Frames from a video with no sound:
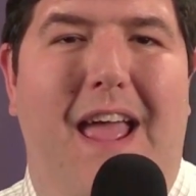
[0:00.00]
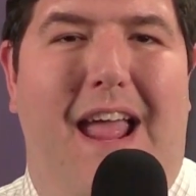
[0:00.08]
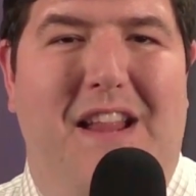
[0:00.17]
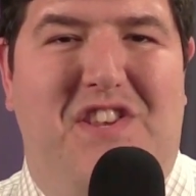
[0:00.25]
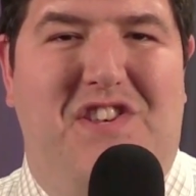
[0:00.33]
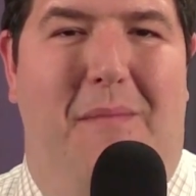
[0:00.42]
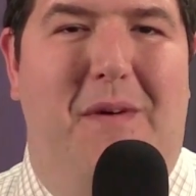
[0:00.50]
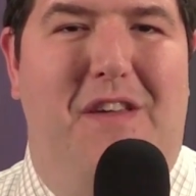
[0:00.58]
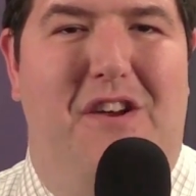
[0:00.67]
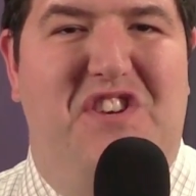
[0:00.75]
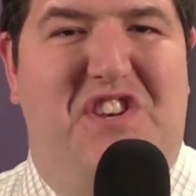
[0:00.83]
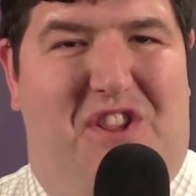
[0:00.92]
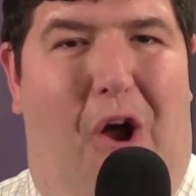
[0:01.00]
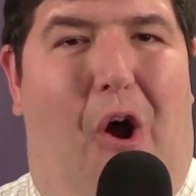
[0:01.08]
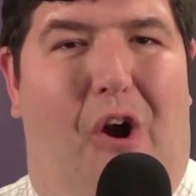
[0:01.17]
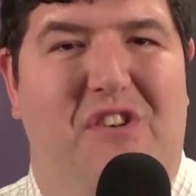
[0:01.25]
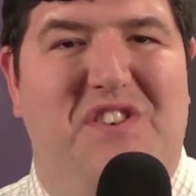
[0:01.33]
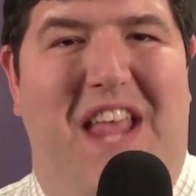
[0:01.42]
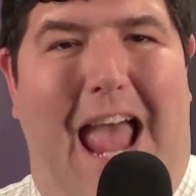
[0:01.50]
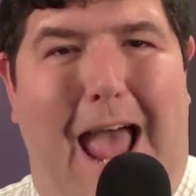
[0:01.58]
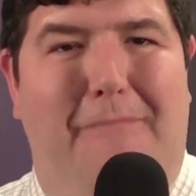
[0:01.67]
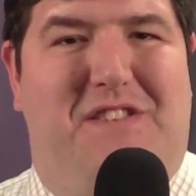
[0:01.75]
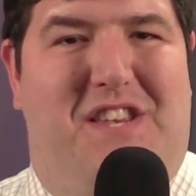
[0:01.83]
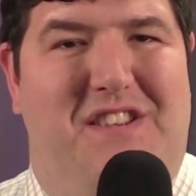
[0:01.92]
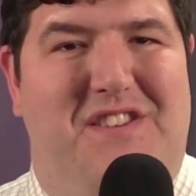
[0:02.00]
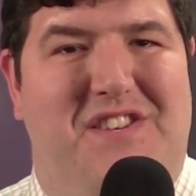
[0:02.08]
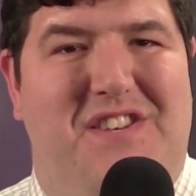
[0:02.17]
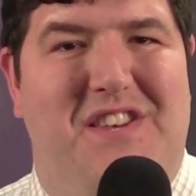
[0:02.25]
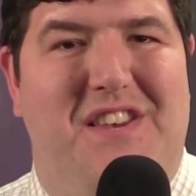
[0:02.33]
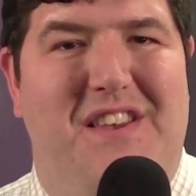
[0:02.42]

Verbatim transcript: in some of their stars' absence.